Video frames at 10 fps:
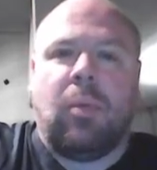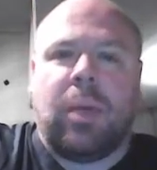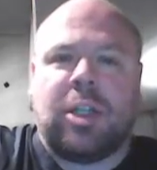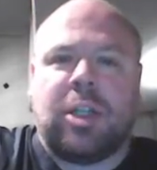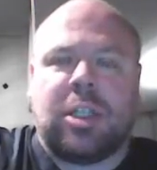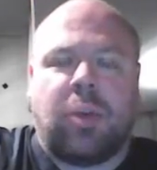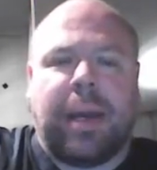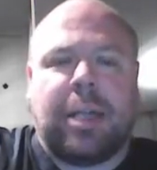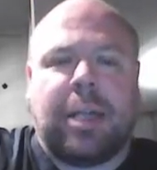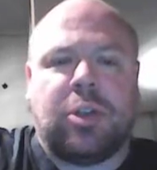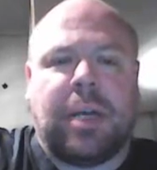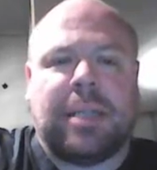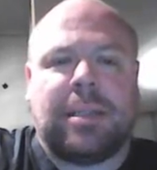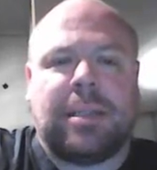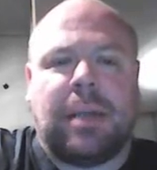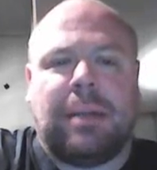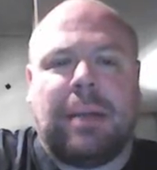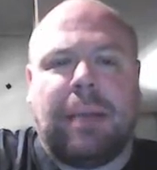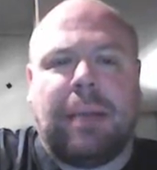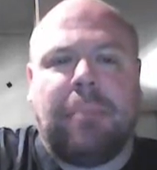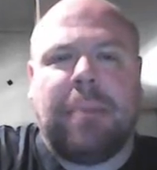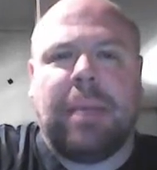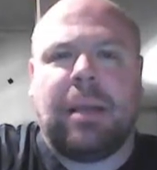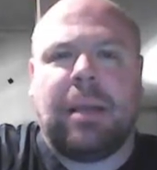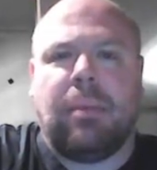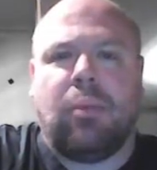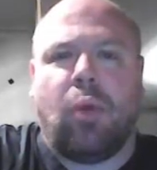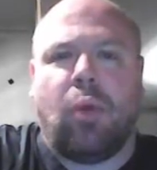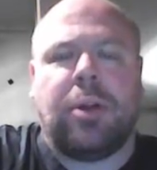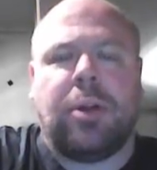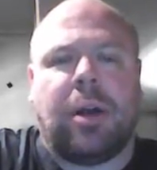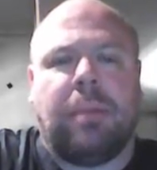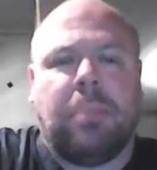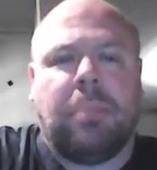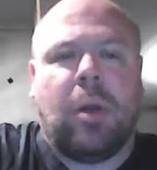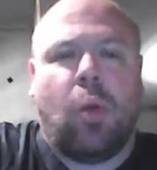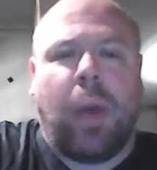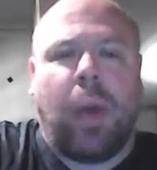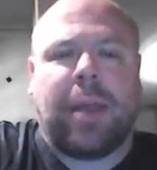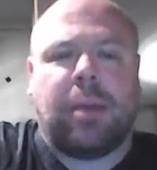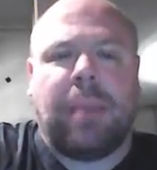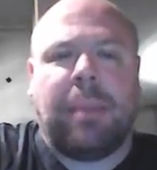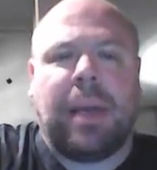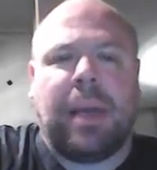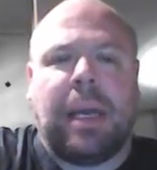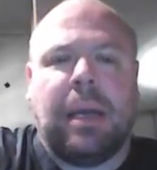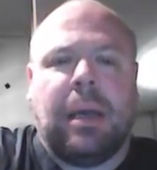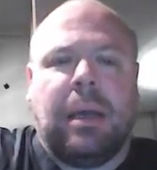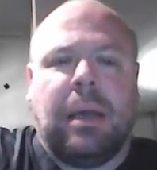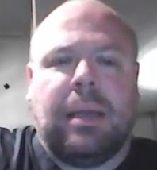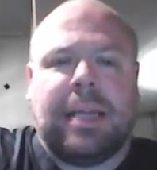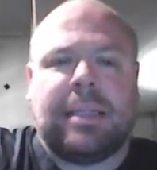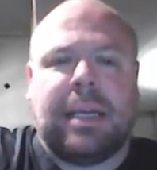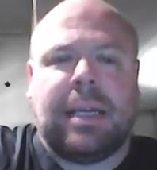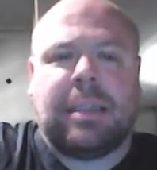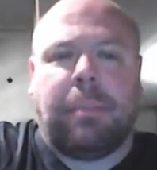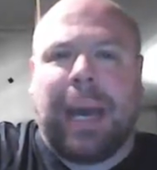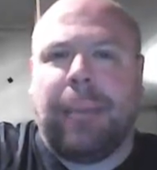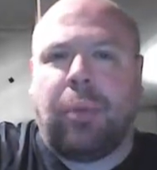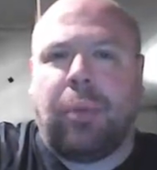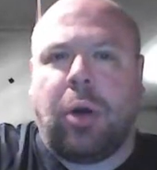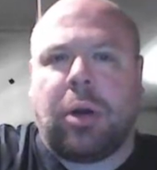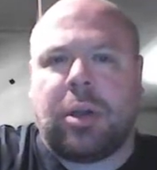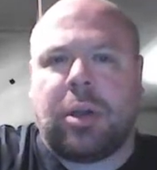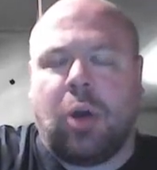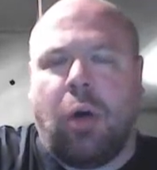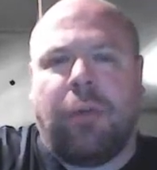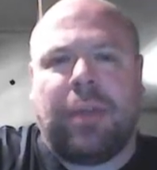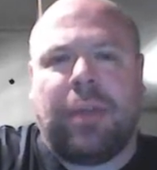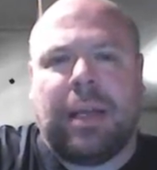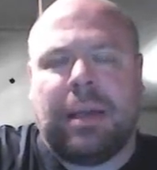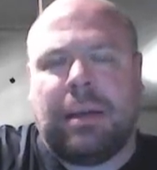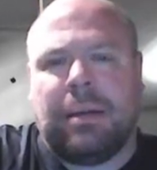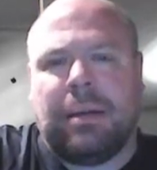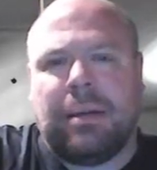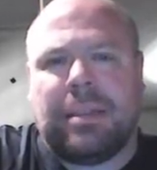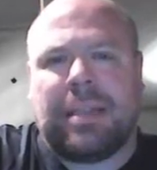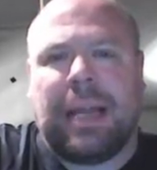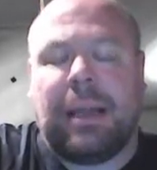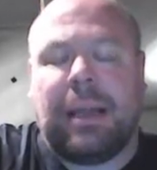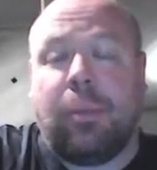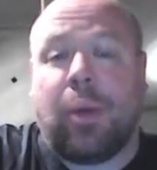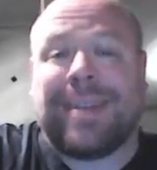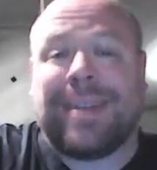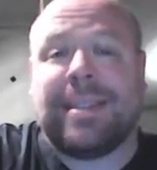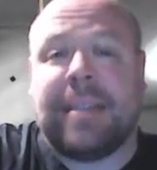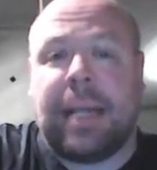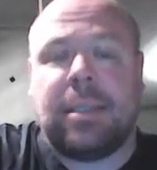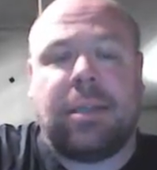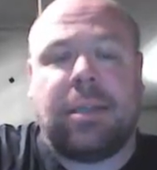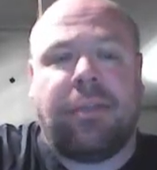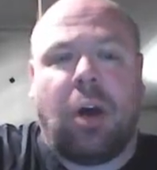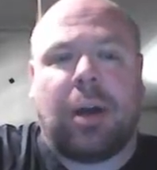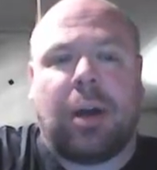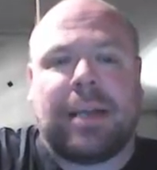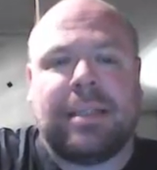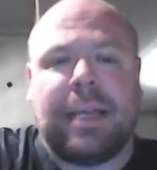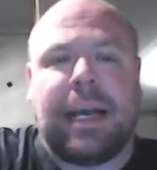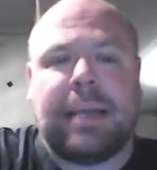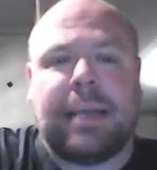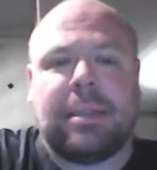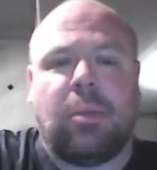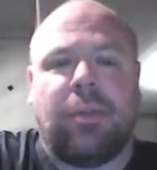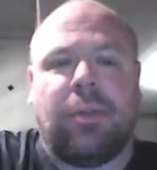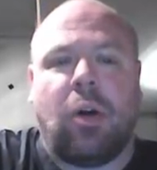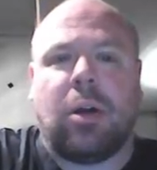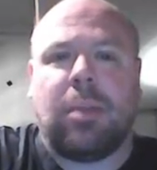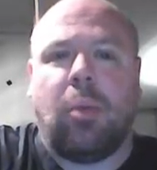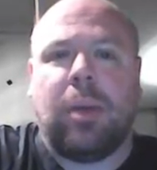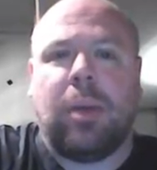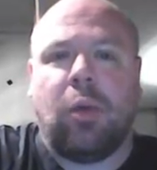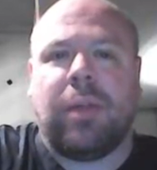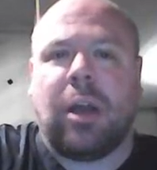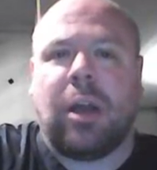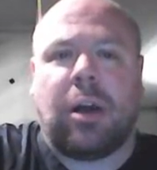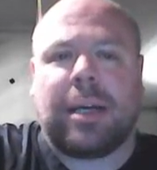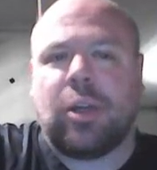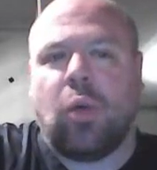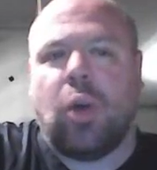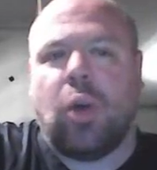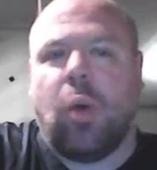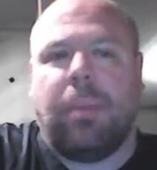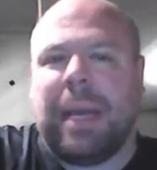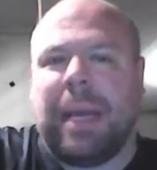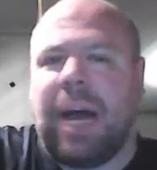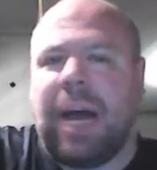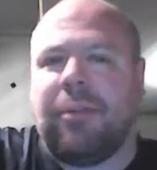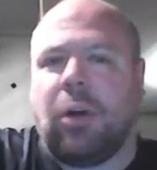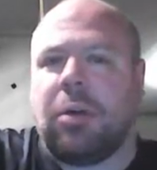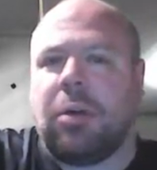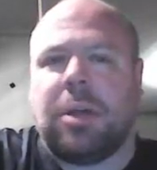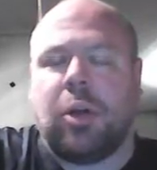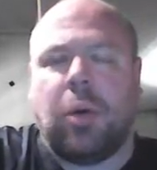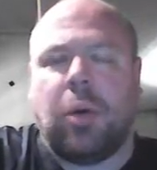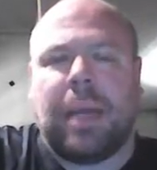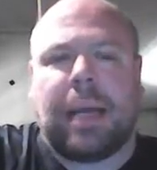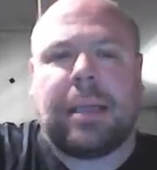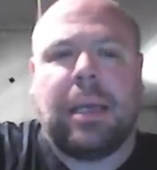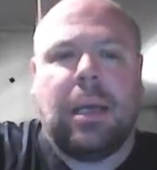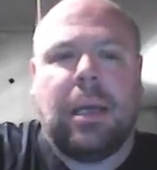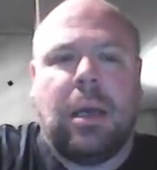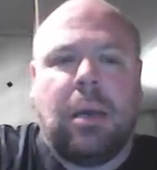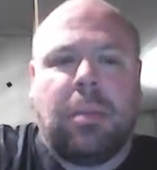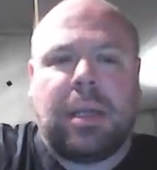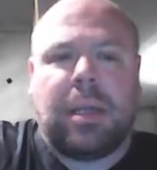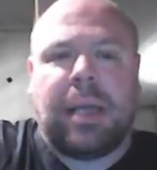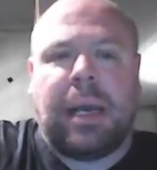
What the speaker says: which is quite interesting, and it made me wonder whether maybe this is a byproduct of the slightly more extensive Arctic sea ice that we've got at the moment over the Arctic. I don't know, it might have nothing to do with that, but